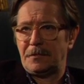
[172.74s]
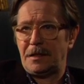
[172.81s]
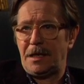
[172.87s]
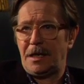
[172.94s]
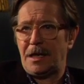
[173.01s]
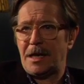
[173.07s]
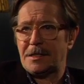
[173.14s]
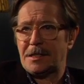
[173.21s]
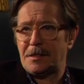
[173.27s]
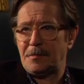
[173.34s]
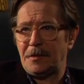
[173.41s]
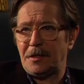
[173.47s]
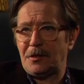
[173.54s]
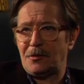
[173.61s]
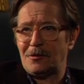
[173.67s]
and it gets
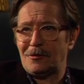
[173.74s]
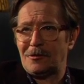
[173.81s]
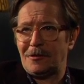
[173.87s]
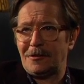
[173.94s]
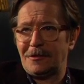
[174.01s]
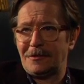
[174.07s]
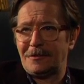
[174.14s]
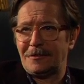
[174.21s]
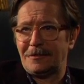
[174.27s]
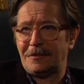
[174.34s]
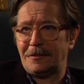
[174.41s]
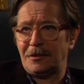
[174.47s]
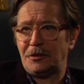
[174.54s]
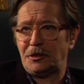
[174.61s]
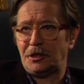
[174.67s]
him in the door,
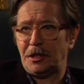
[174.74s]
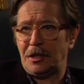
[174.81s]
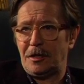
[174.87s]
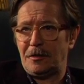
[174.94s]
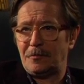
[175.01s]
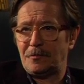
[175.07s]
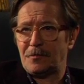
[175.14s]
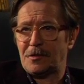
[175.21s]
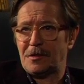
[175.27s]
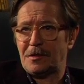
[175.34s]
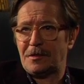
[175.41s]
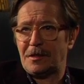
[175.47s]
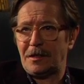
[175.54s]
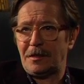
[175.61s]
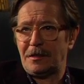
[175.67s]
and charms the
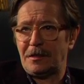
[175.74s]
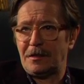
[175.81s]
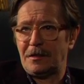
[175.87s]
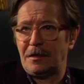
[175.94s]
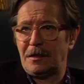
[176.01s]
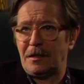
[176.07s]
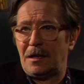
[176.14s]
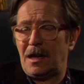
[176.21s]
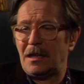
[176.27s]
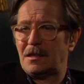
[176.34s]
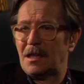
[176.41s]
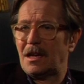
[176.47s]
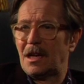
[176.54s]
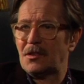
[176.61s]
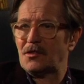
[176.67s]
thing. I
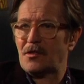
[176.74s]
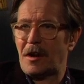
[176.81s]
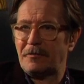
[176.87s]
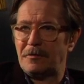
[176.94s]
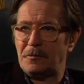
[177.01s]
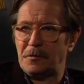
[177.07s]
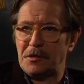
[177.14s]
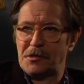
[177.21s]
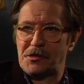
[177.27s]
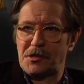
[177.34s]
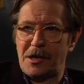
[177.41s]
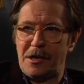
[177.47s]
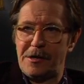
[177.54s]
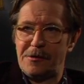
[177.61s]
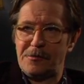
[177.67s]
think I'd travel with a
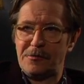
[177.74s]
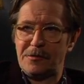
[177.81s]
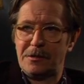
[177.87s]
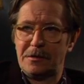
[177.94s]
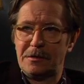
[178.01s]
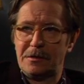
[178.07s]
child.